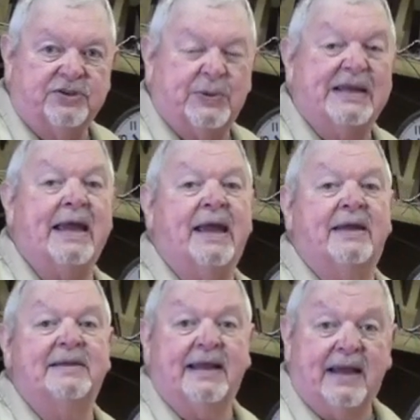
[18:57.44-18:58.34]
as we
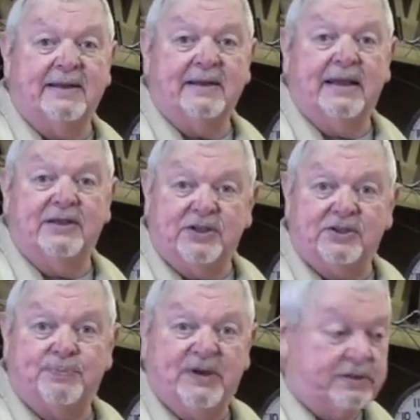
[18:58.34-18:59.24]
can get in
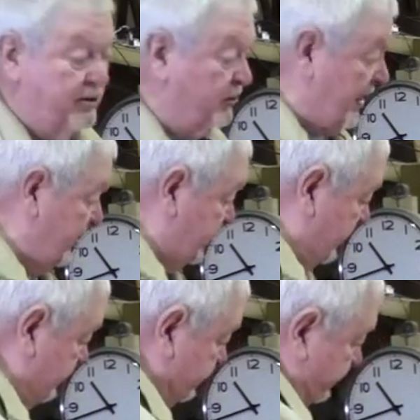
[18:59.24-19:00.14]
this particular location.